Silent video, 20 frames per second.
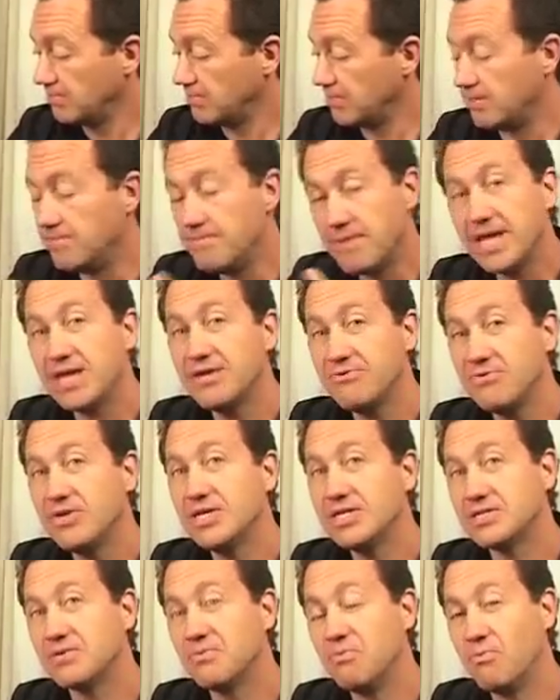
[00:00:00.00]
But the main
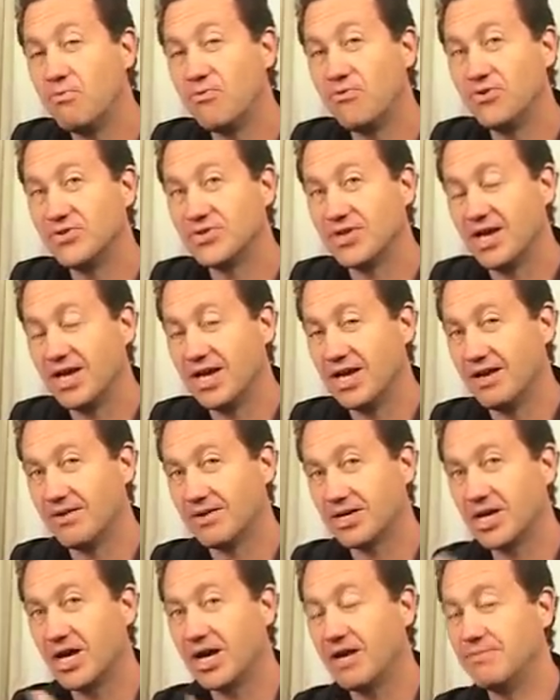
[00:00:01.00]
reason for uh,
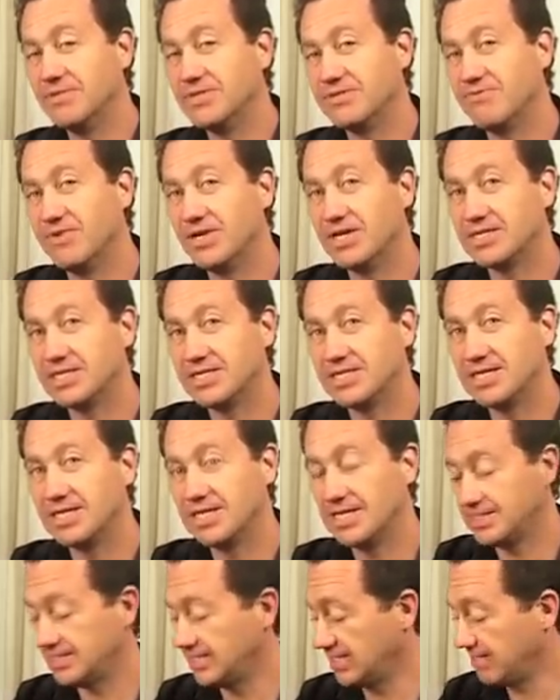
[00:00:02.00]
carbon's
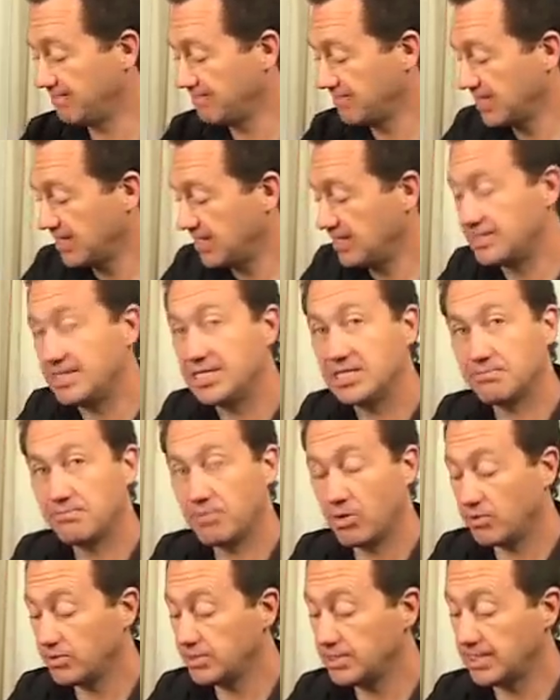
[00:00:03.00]
versatility is its
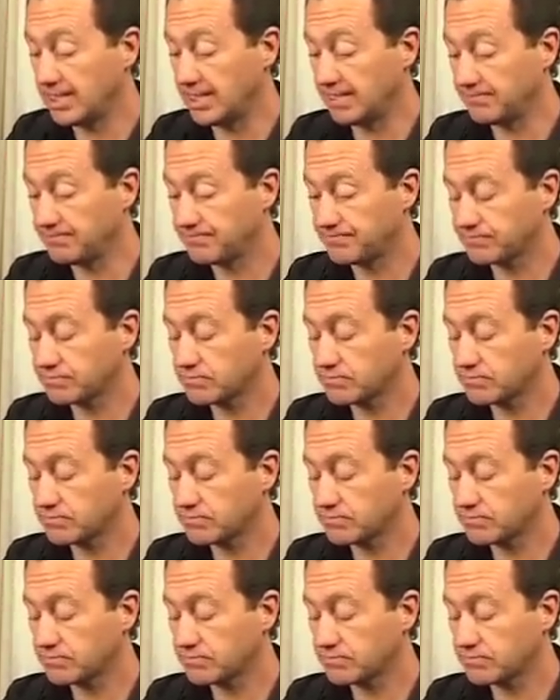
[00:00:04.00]
bonding.